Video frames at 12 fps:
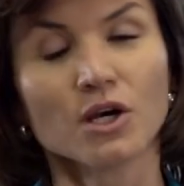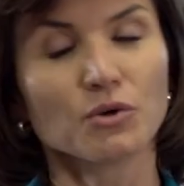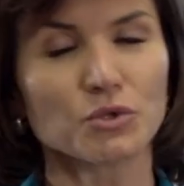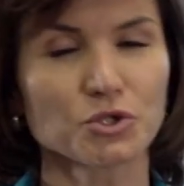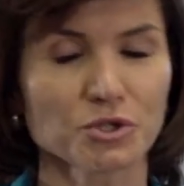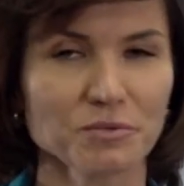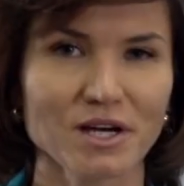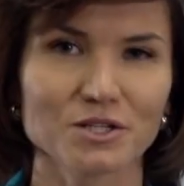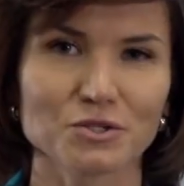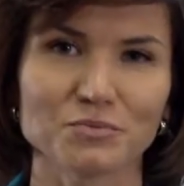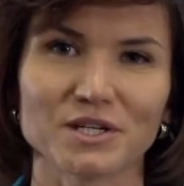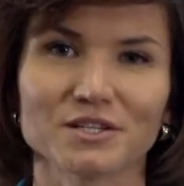Which
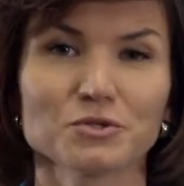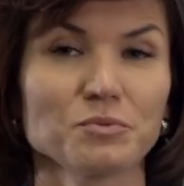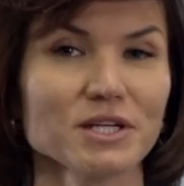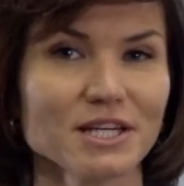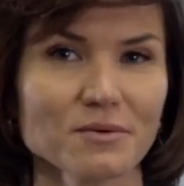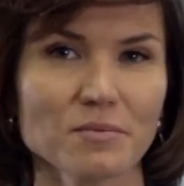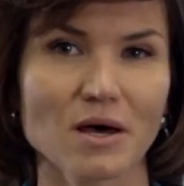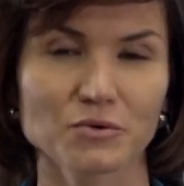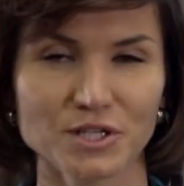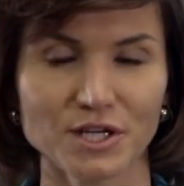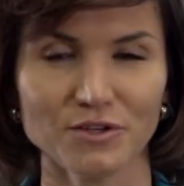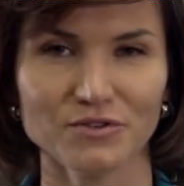reminds me, speaking about
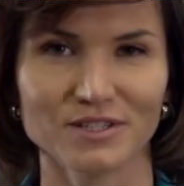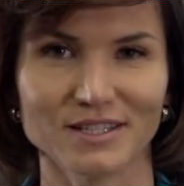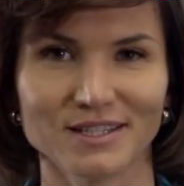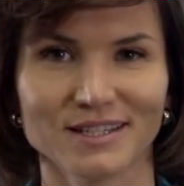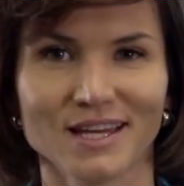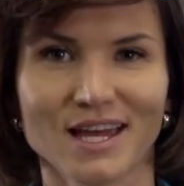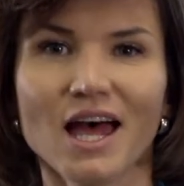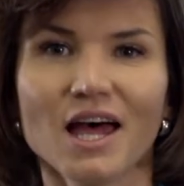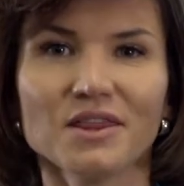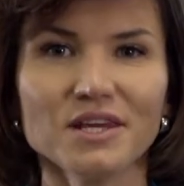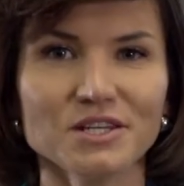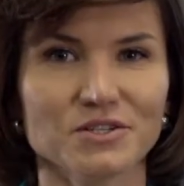safety,
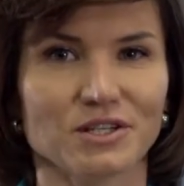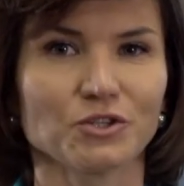this